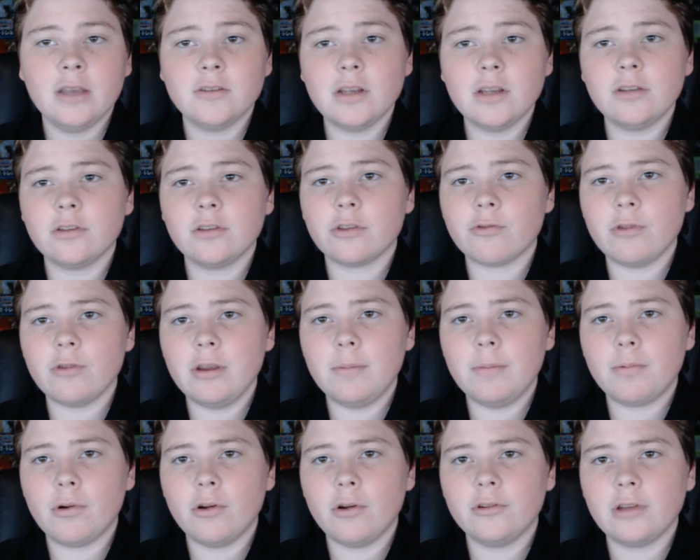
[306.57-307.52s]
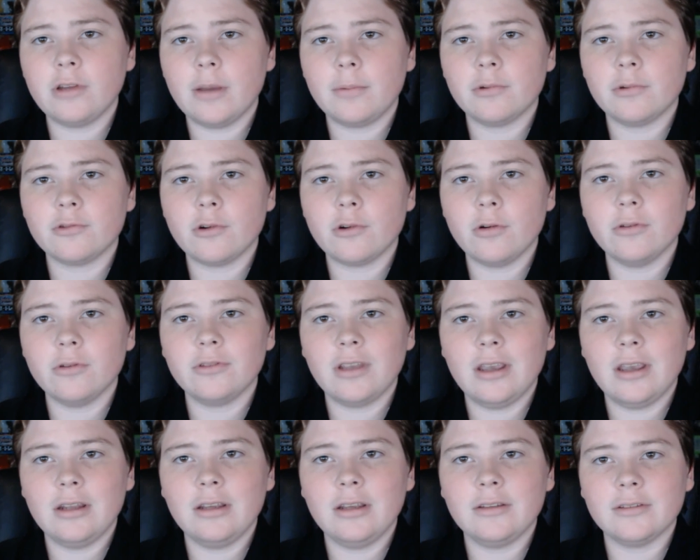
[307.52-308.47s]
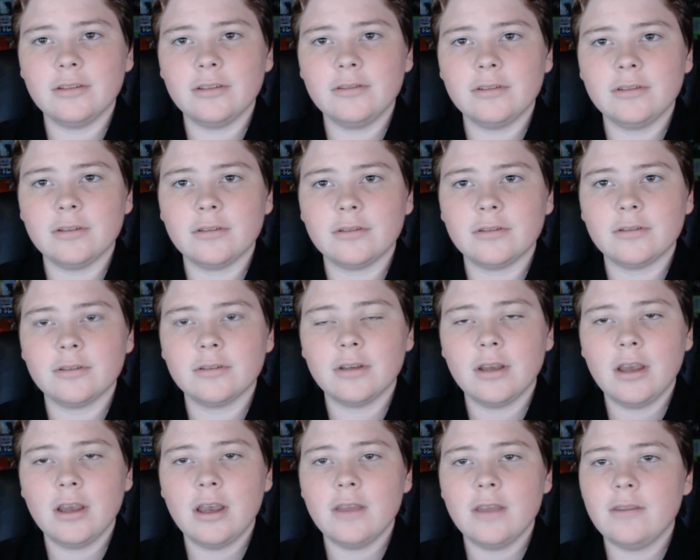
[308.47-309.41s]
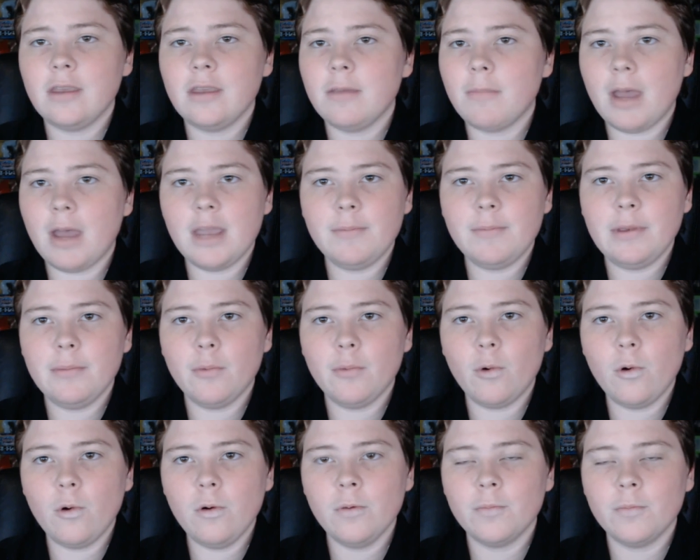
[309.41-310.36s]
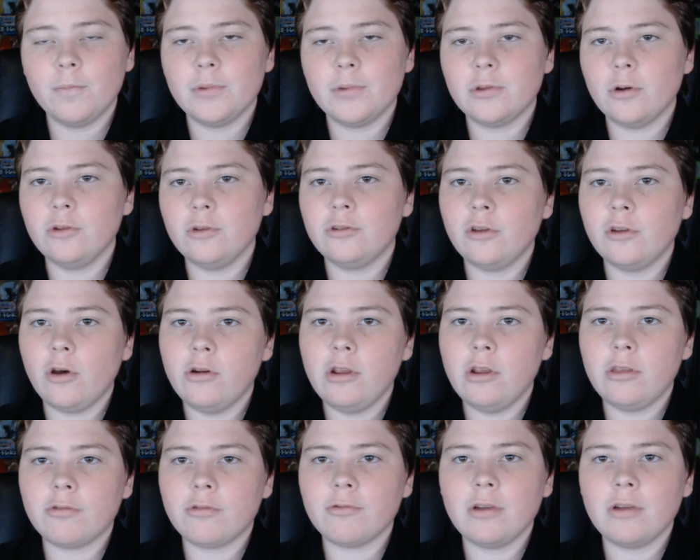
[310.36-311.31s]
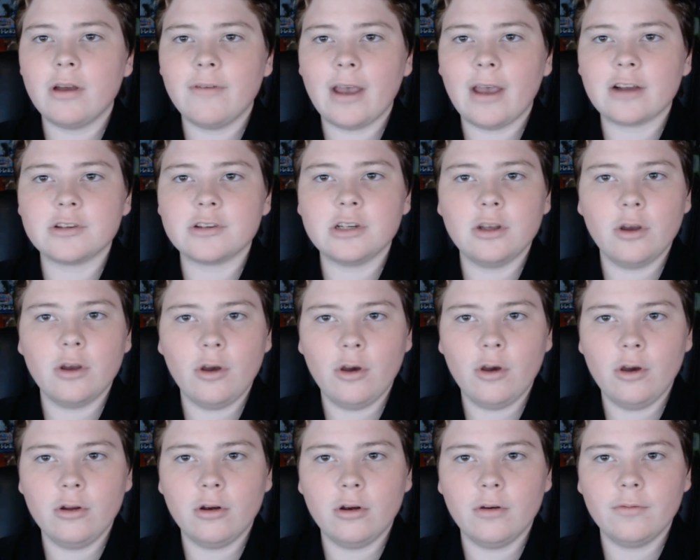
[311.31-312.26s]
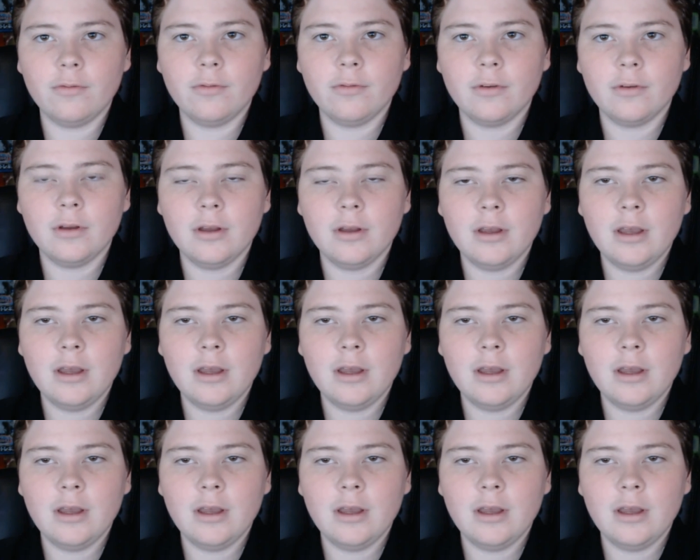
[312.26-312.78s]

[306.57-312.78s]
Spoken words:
So that's 3 prototype controllers in existence. There may be more, but those are the only 3 I've actually heard of.